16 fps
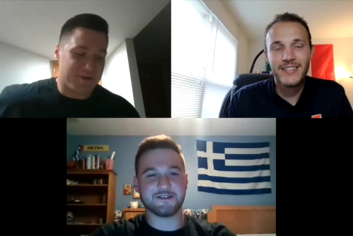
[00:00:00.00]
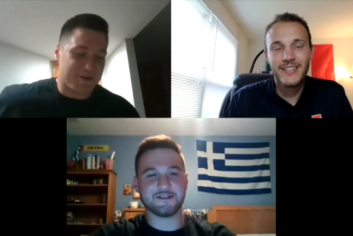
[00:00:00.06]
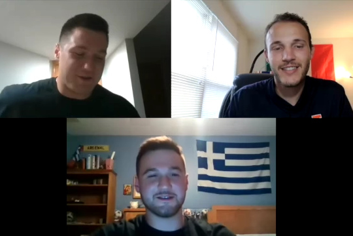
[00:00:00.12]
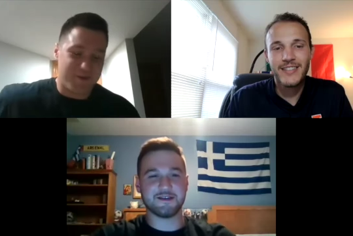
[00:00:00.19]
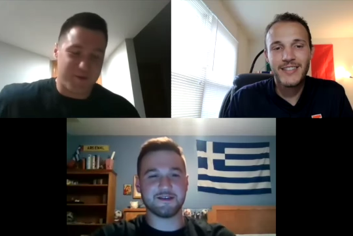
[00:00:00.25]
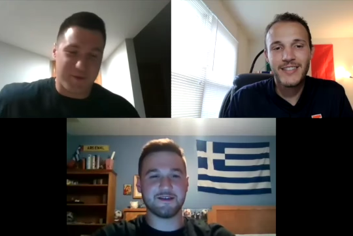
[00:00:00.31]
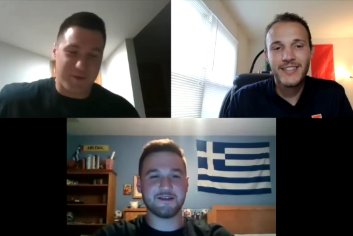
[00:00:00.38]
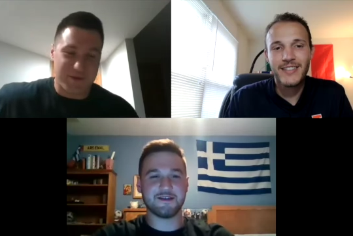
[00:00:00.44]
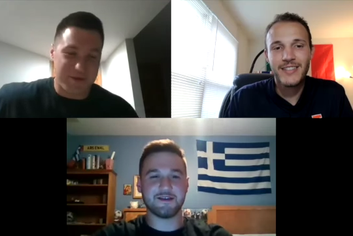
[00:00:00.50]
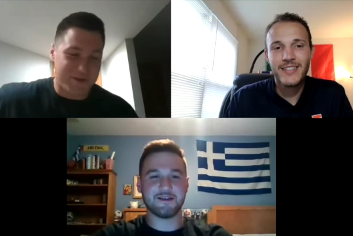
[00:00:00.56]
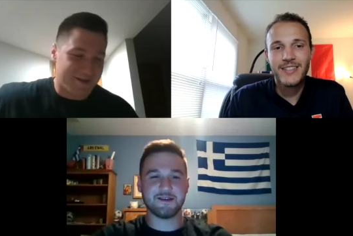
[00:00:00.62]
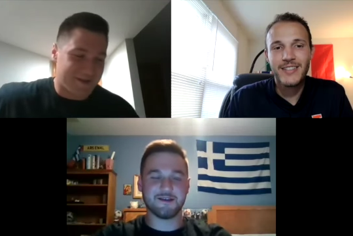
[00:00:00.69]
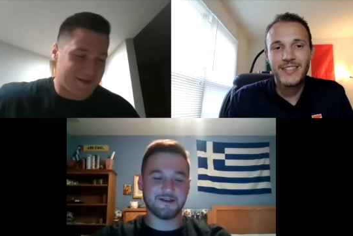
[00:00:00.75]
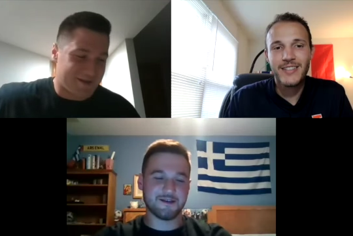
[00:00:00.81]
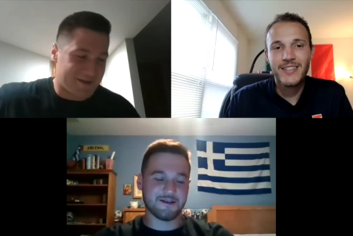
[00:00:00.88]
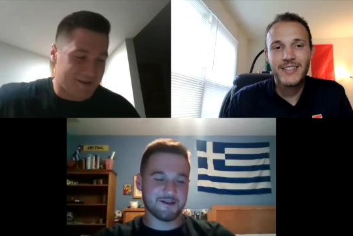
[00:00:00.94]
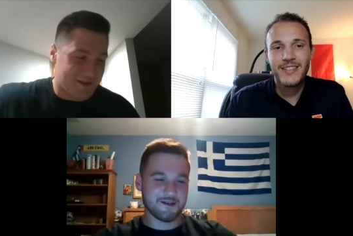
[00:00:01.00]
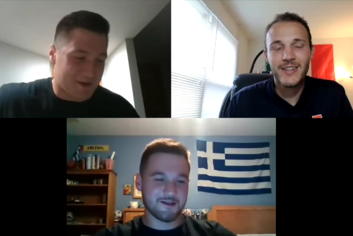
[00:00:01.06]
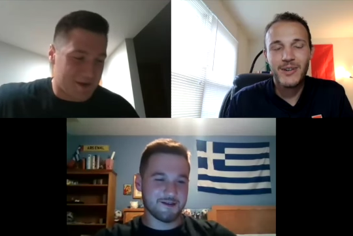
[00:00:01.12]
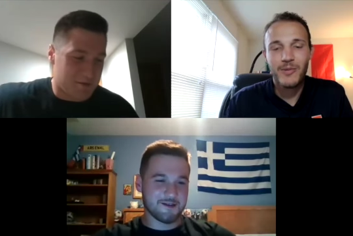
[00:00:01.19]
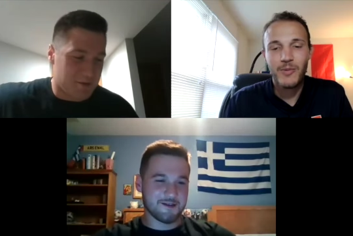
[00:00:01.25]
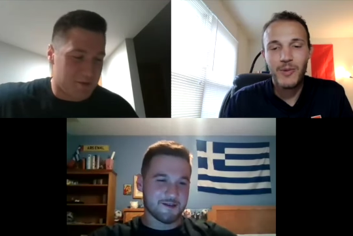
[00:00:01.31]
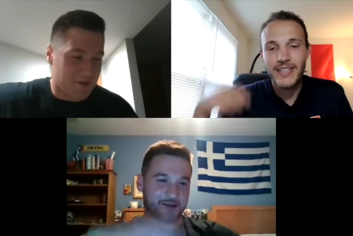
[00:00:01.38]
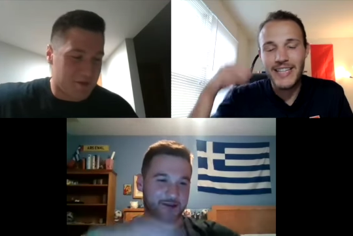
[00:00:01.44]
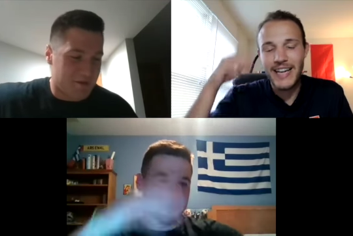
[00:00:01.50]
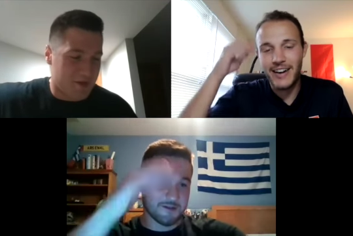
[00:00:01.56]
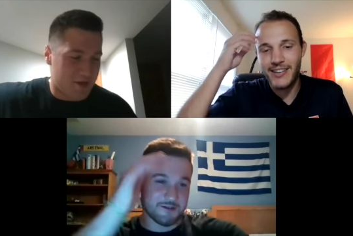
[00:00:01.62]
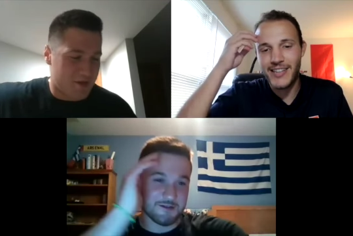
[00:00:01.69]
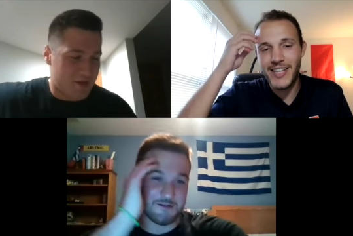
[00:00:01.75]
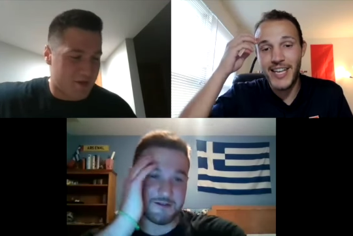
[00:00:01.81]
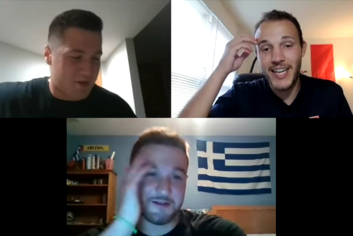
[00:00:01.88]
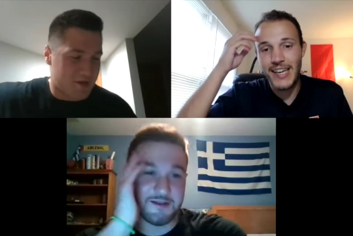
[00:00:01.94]
Speaker 1: this round of 16, I believe. We doubted
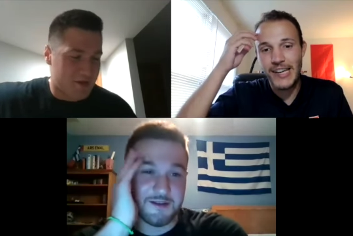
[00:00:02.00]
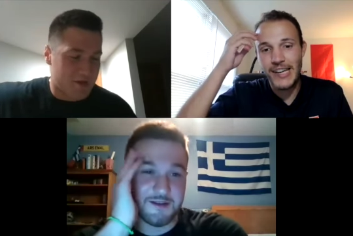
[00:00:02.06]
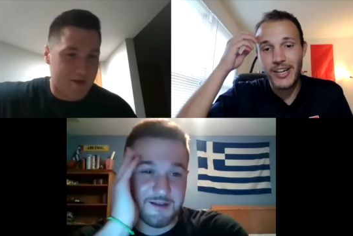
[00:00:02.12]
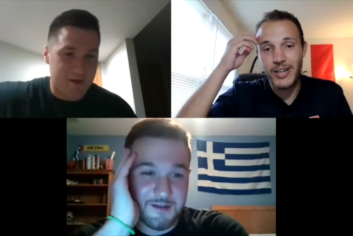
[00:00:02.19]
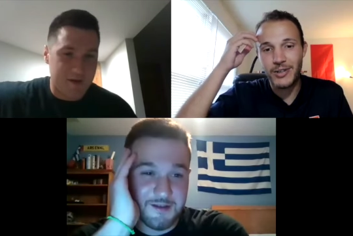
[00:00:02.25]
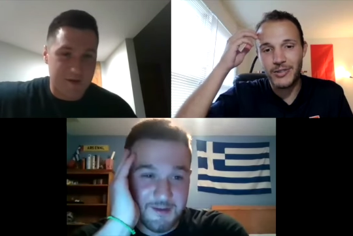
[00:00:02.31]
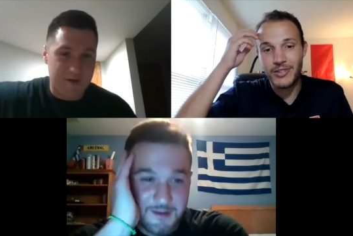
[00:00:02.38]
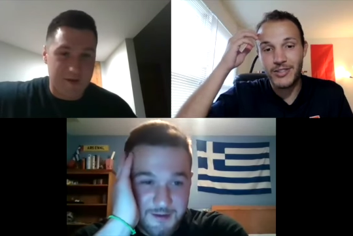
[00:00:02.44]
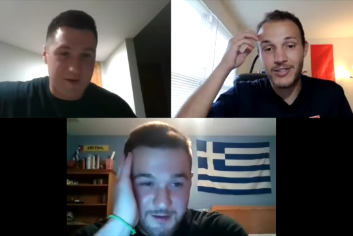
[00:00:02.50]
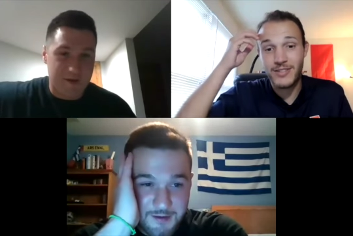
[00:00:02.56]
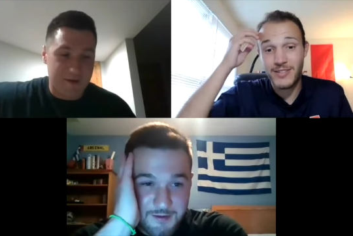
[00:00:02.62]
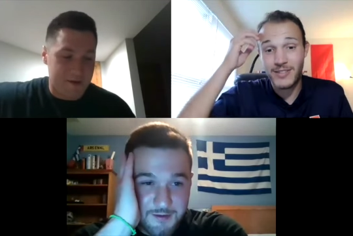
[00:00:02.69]
the Incos.